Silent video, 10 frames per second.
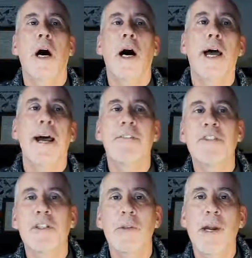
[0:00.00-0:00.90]
I have
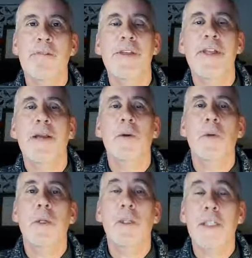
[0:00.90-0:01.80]
to do everything
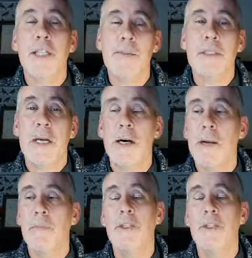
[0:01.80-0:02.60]
all at the same time,